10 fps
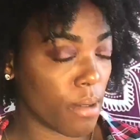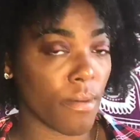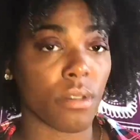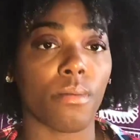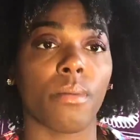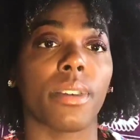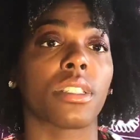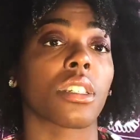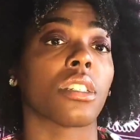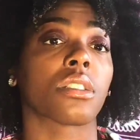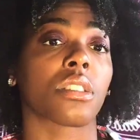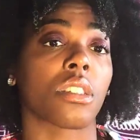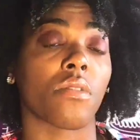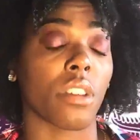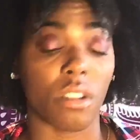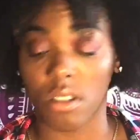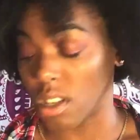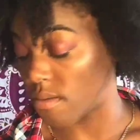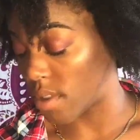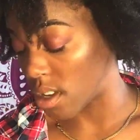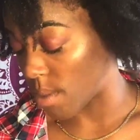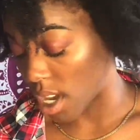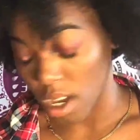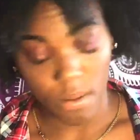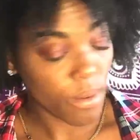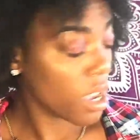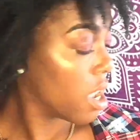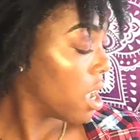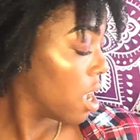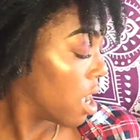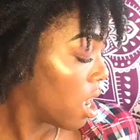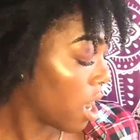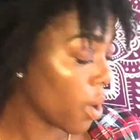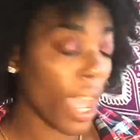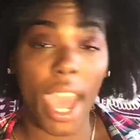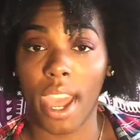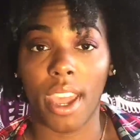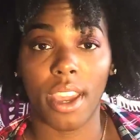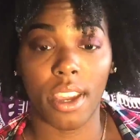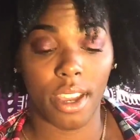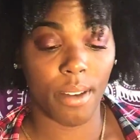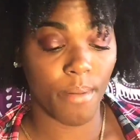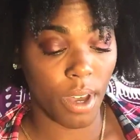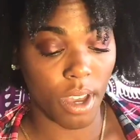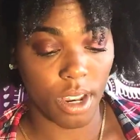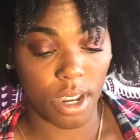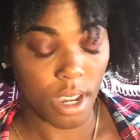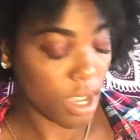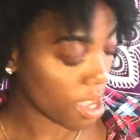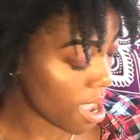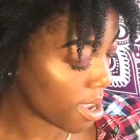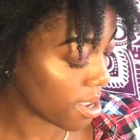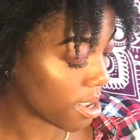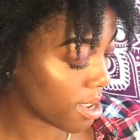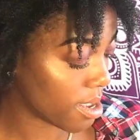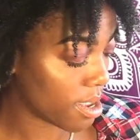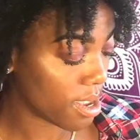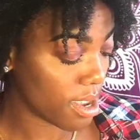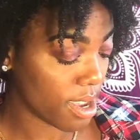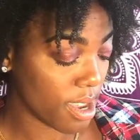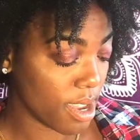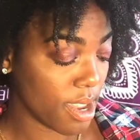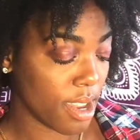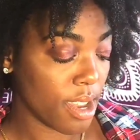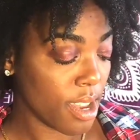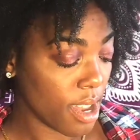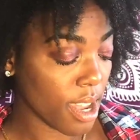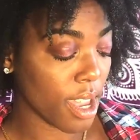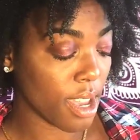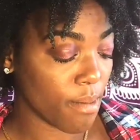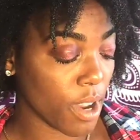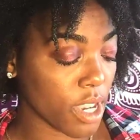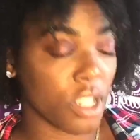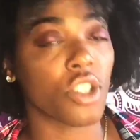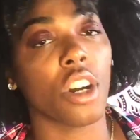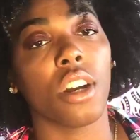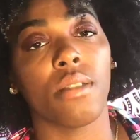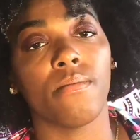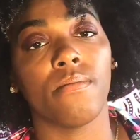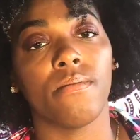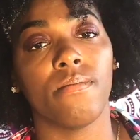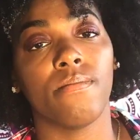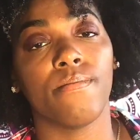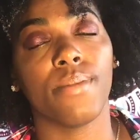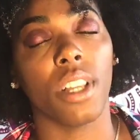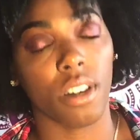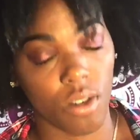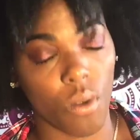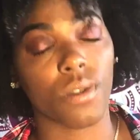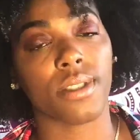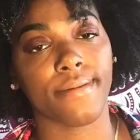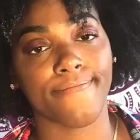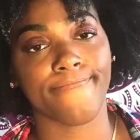First of all, my skin is looking great underneath this makeup. Okay, but yes. Again, BoxyCharm plug goals.